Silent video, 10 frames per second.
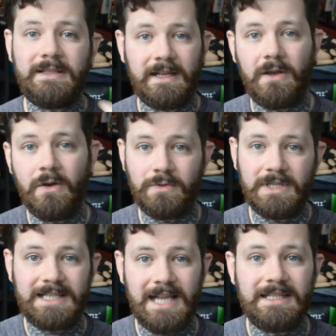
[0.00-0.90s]
Then go
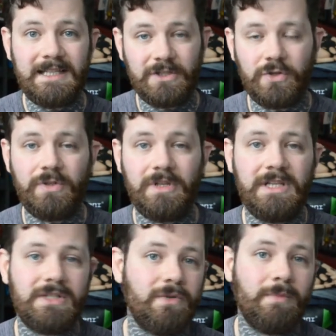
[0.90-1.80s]
the Saturday and
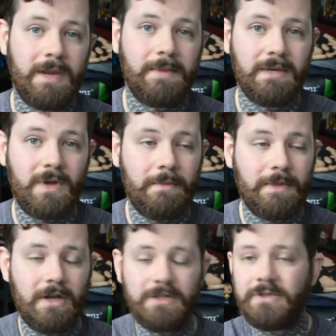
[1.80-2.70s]
Sunday to Birmingham
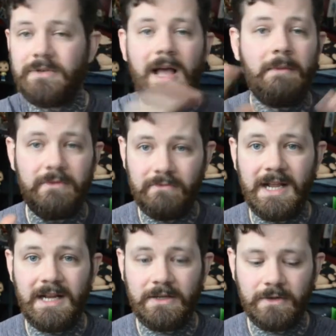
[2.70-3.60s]
Comic Con. So that'll be
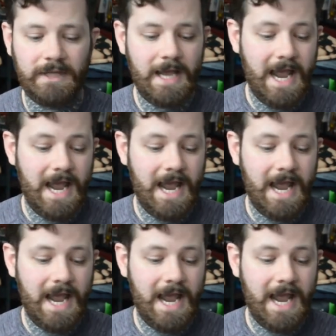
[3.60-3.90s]
really good.